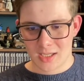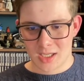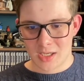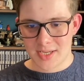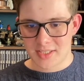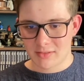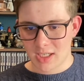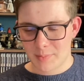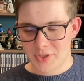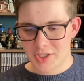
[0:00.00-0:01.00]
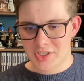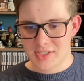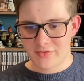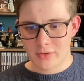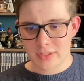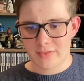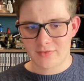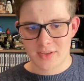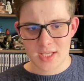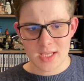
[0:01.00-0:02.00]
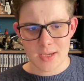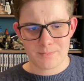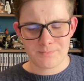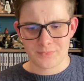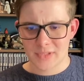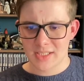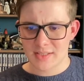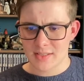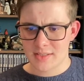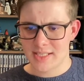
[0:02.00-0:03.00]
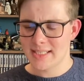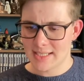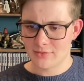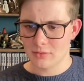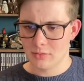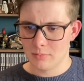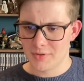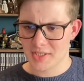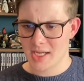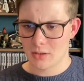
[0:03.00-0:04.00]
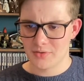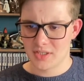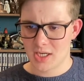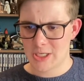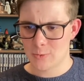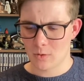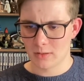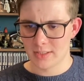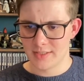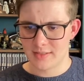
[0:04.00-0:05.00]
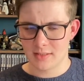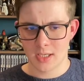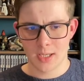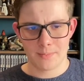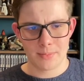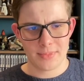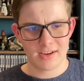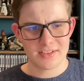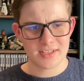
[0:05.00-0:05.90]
oh yeah, so Renegade Productions. If you're looking for the um, Sea Devil, Zygons, and Ice Warriors, um, there